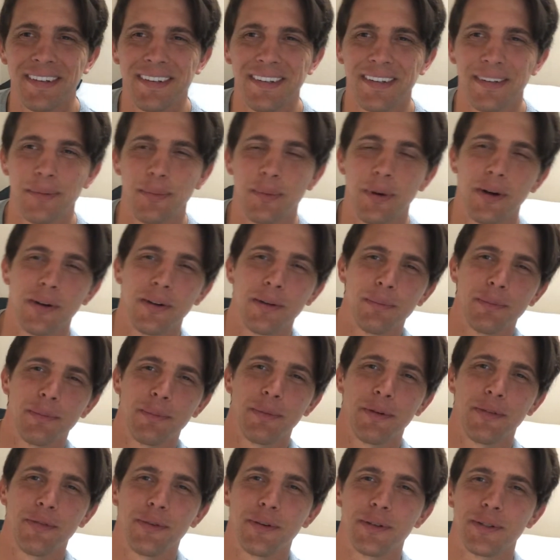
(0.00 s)
and welcome to
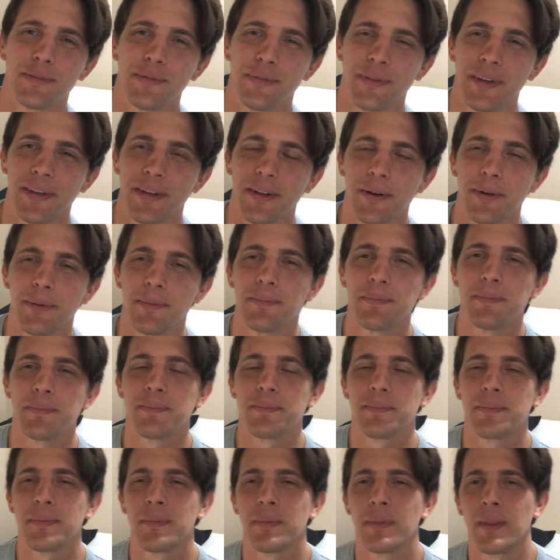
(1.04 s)
my first video.
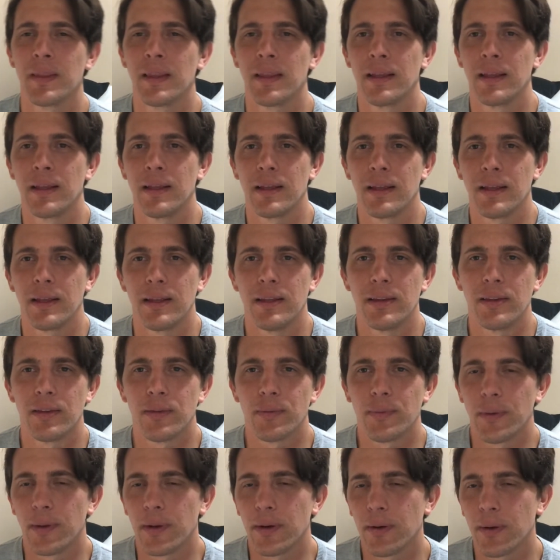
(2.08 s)
In this
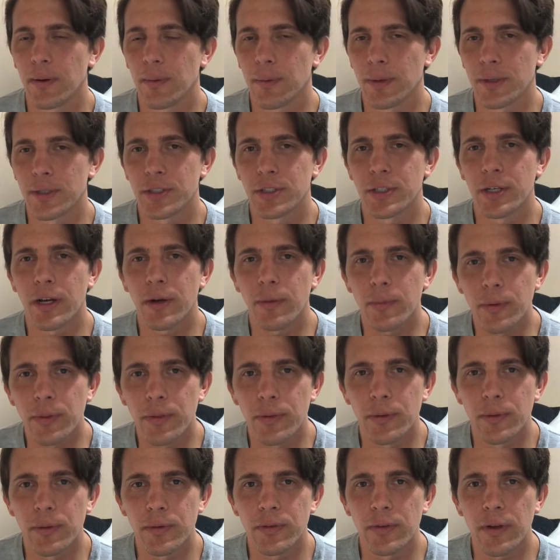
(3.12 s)
video I want to share with
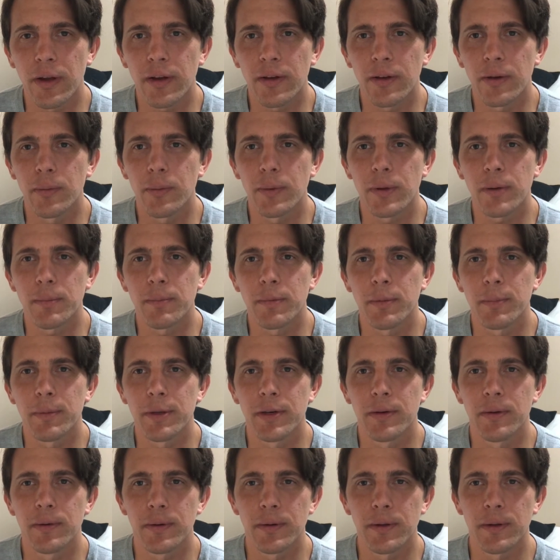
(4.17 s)
you exactly what I'm going to be
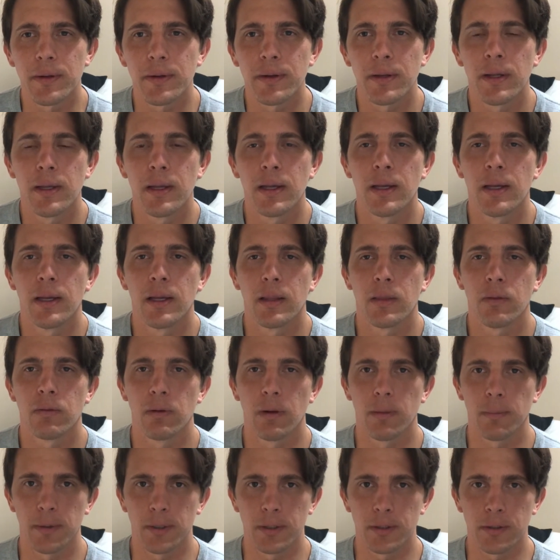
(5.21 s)
doing
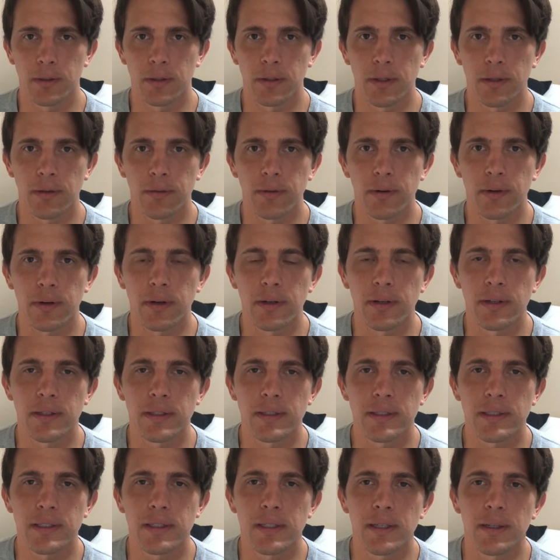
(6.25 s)
throughout my journey of learning to
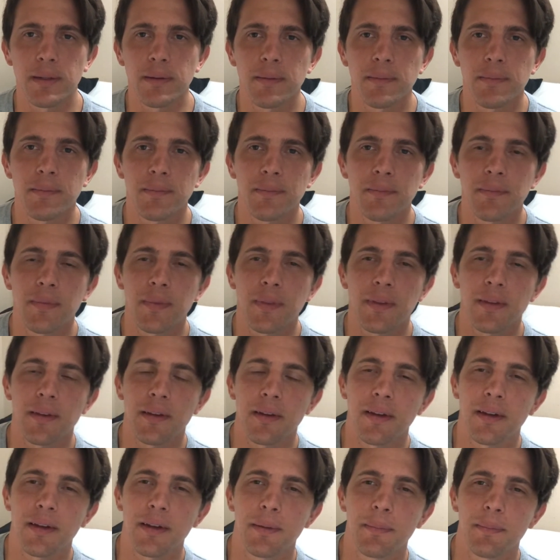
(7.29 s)
sing.
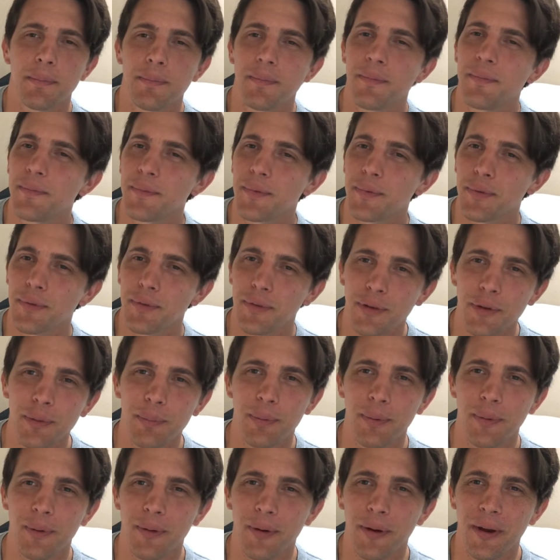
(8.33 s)
I'm
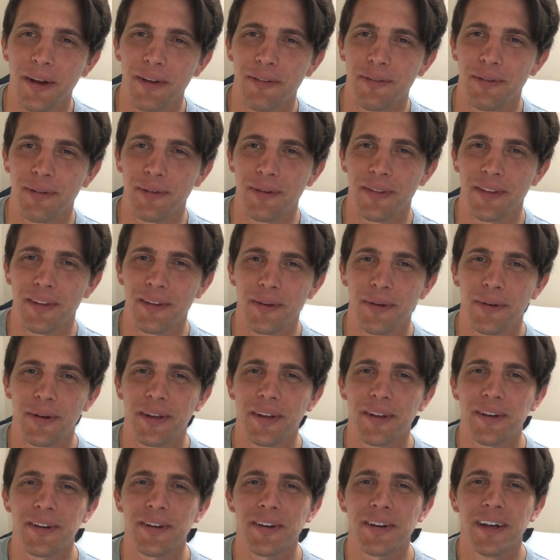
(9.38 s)
super grateful that you're
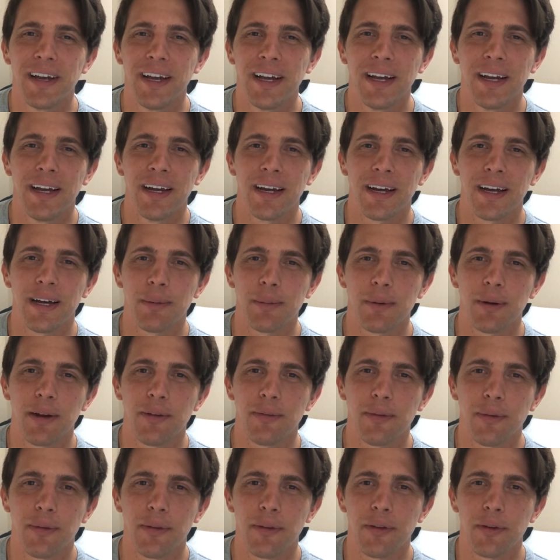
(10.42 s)
here. I'm
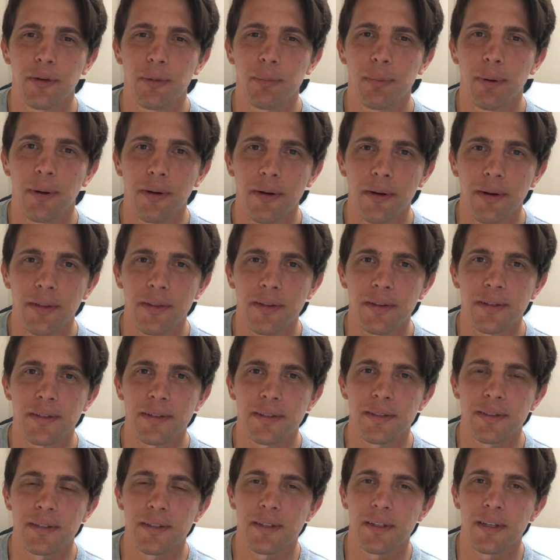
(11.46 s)
grateful that you're part of
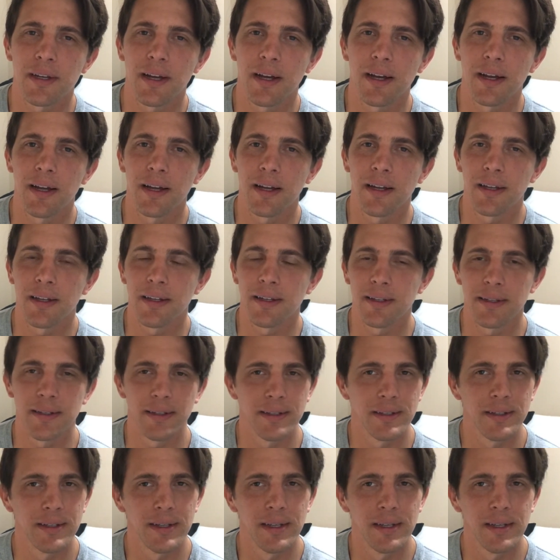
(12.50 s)
this. I